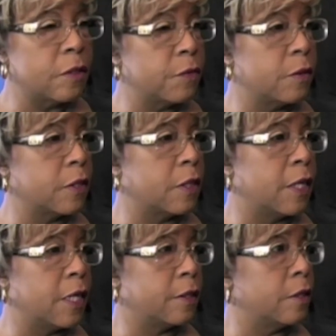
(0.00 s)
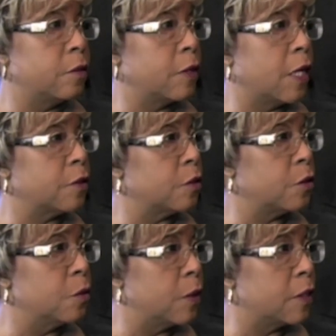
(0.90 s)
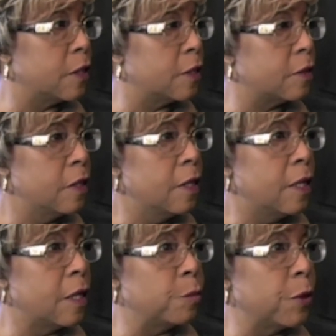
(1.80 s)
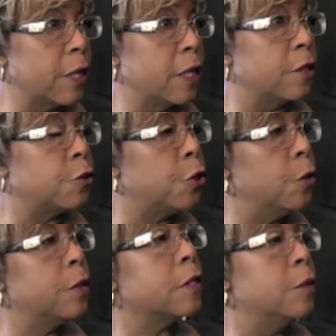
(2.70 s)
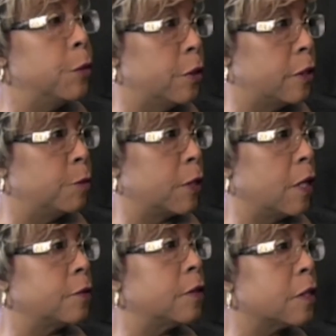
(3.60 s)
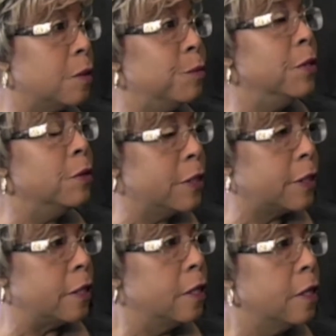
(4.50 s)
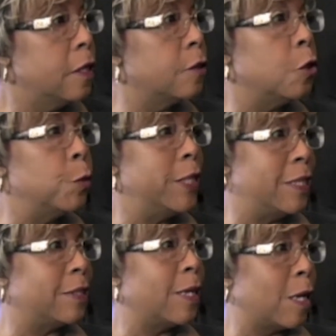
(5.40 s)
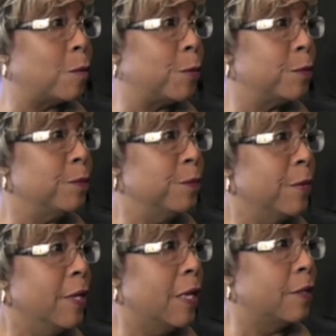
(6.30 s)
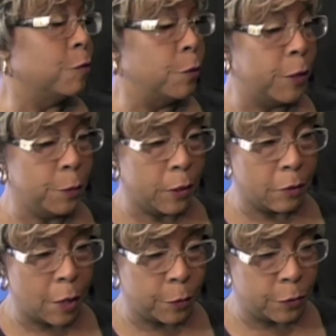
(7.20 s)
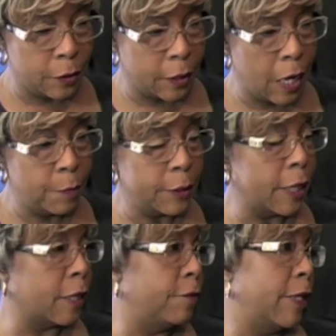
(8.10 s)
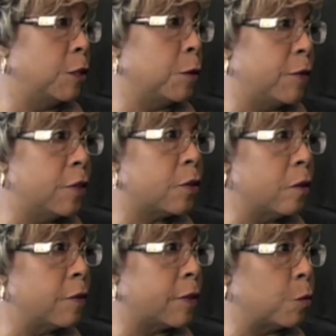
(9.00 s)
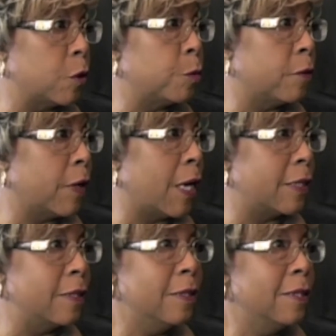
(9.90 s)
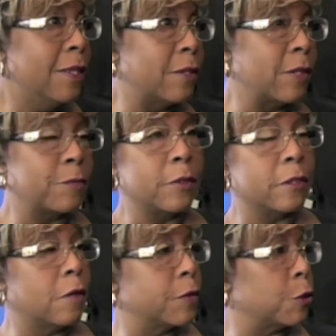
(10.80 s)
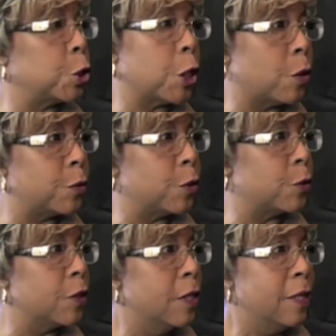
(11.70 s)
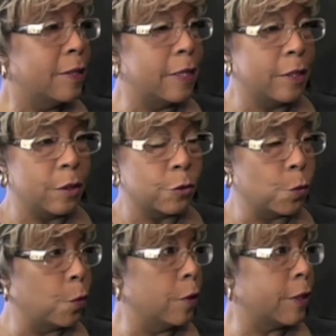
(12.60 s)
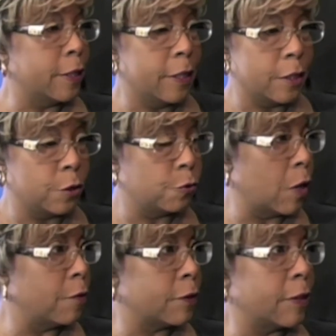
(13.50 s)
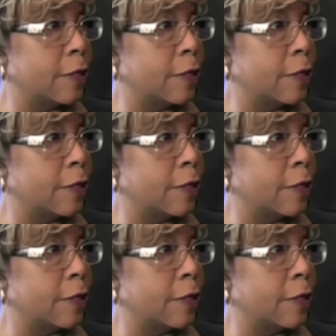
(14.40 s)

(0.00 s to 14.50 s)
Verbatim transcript: so very glad that you guys are doing this and bringing it to the community because the community is who we need to help. Yes. And when people are able to come and take advantage of this service that we're providing, they don't have to look over their shoulders. They can go to work, they can get their driver's